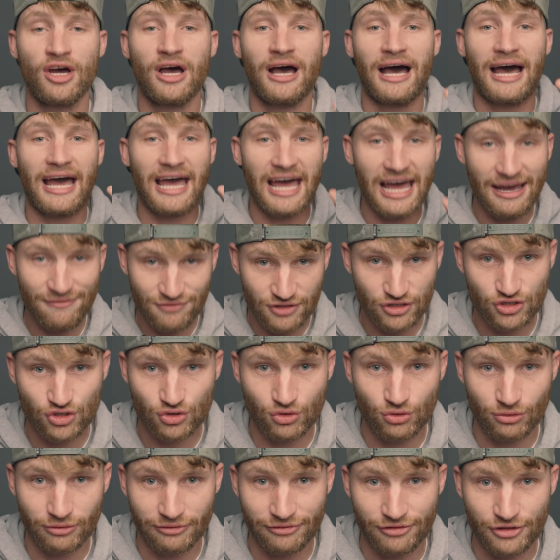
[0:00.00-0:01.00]
I have the
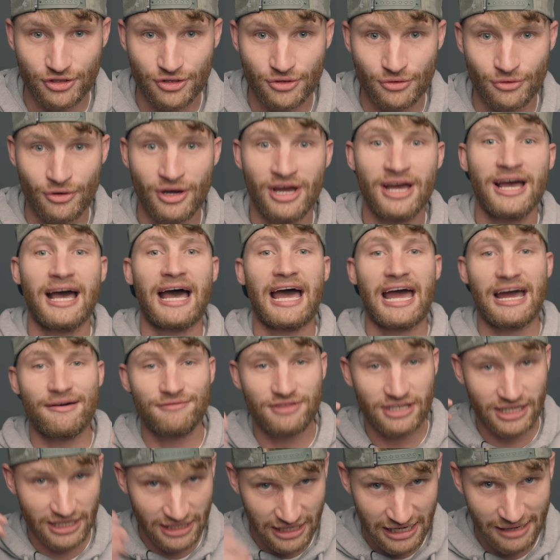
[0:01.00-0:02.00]
school for you. I have
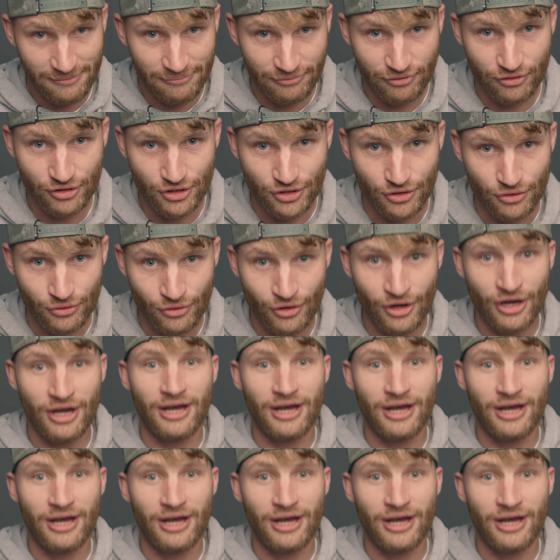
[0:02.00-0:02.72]
the club for you.